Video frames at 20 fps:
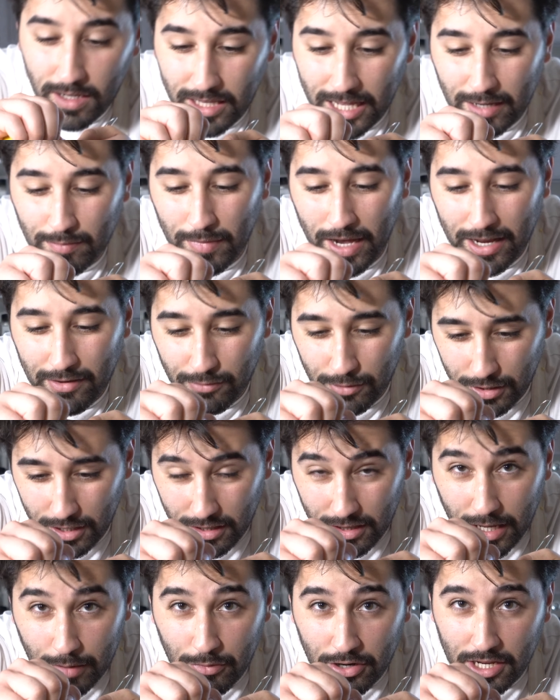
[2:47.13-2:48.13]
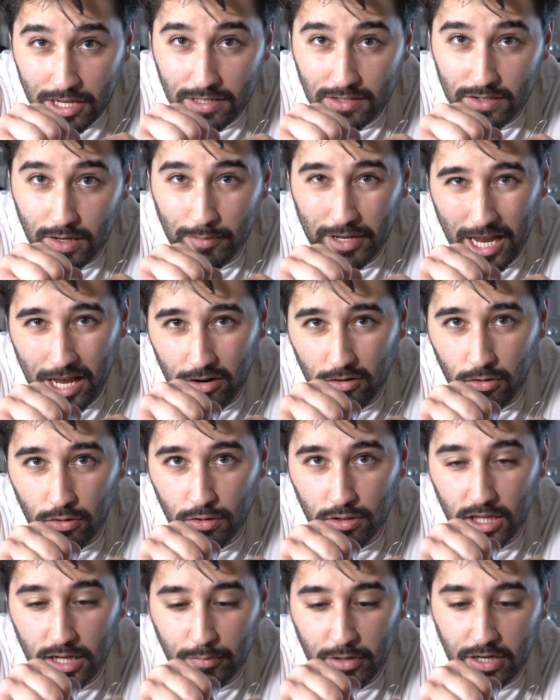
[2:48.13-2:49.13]
I like mine really lemony, so I'm gonna add a
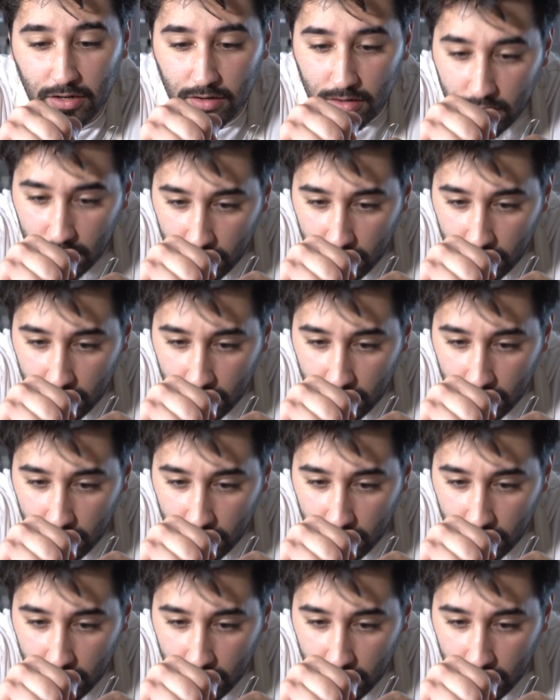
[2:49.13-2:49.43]
whole lemon.